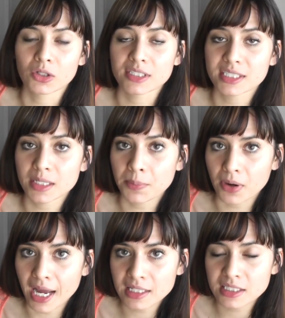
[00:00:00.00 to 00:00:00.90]

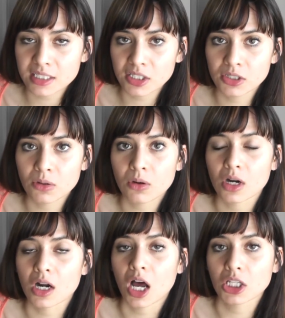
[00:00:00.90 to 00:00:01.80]
suppress
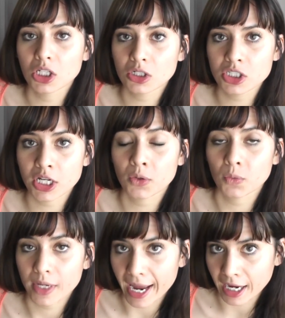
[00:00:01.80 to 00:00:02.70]
your allergic
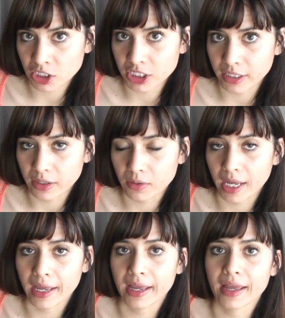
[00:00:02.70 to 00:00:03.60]
reaction,
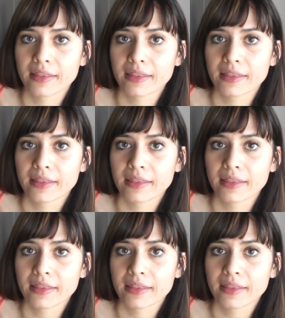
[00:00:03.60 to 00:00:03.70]
okay?